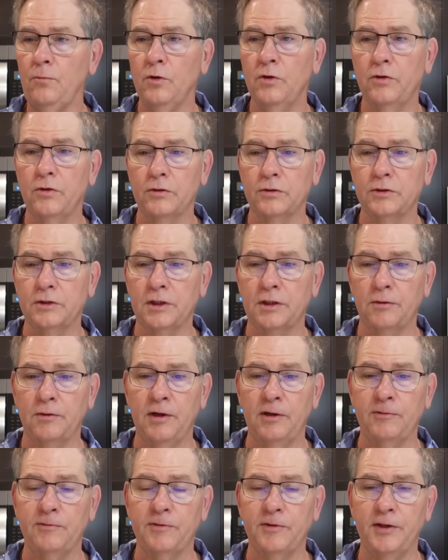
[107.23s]
So stick
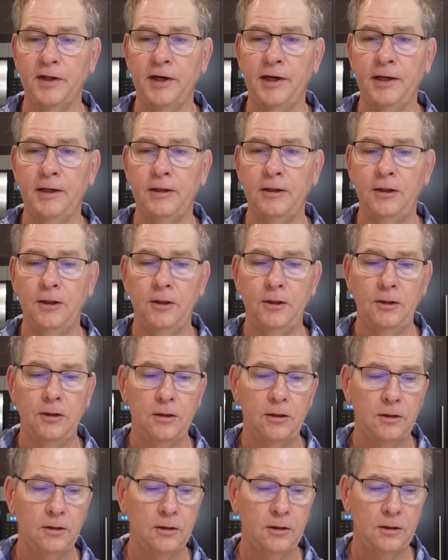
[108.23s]
around for that.
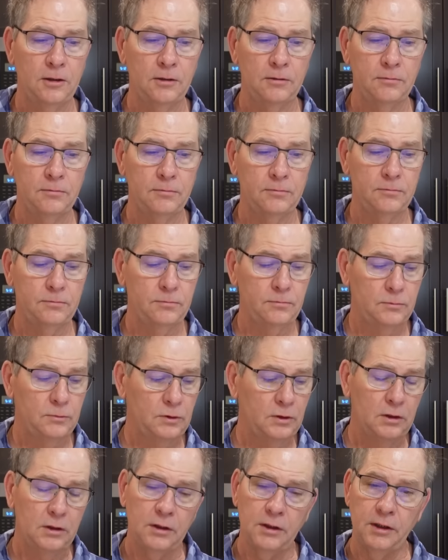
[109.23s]
Hold
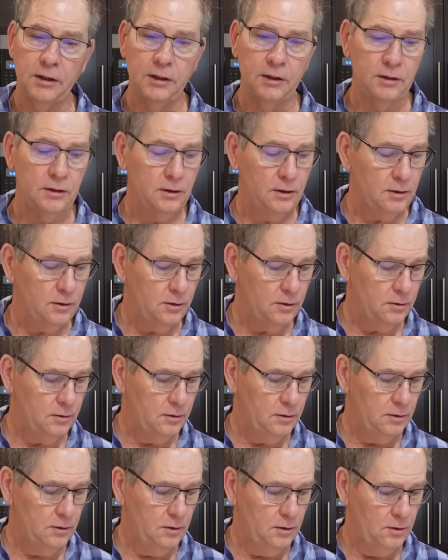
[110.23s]
on
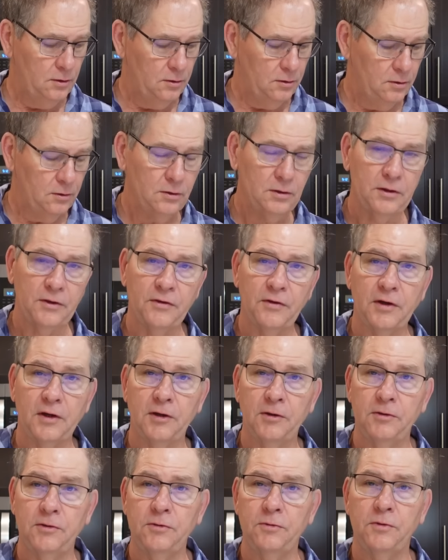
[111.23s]
a second,
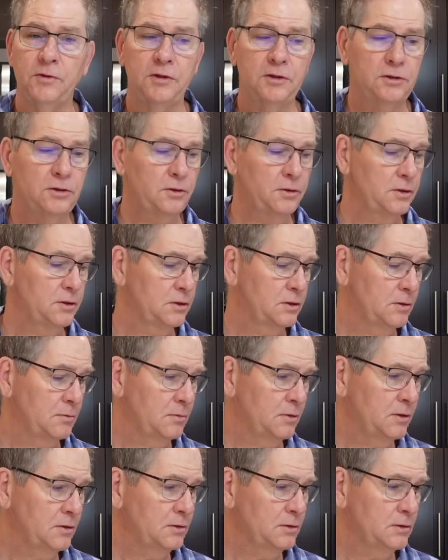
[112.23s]
I do want to show you
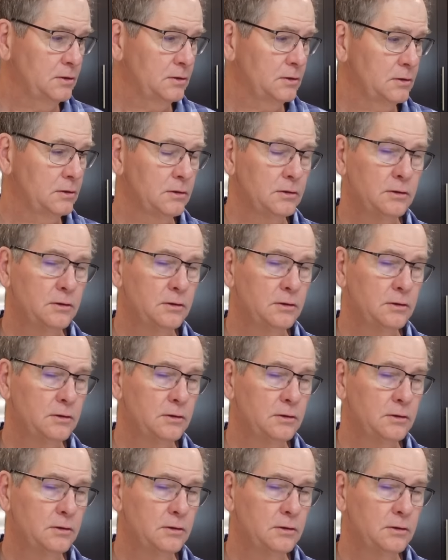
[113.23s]
something else.